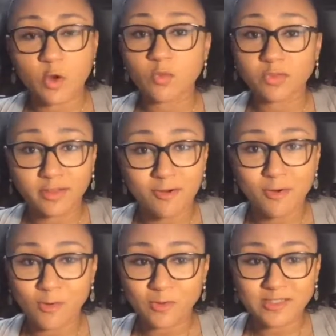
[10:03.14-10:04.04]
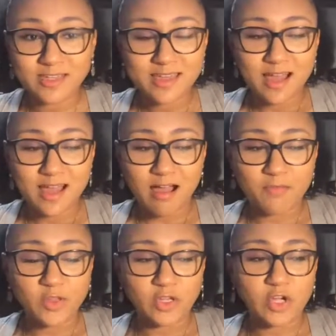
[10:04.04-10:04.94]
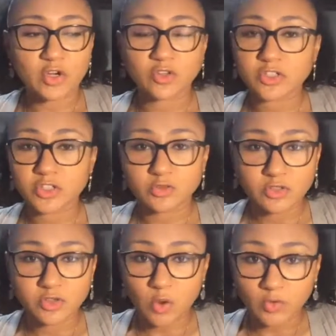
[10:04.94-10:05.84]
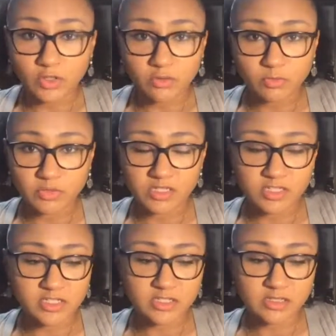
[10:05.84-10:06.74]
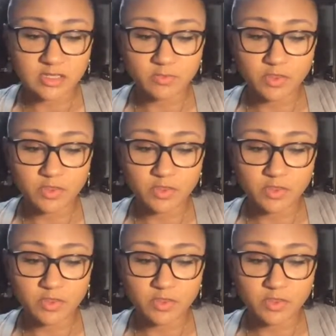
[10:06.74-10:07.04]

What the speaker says: and hopefully hold. They'll encourage you to hold other positions.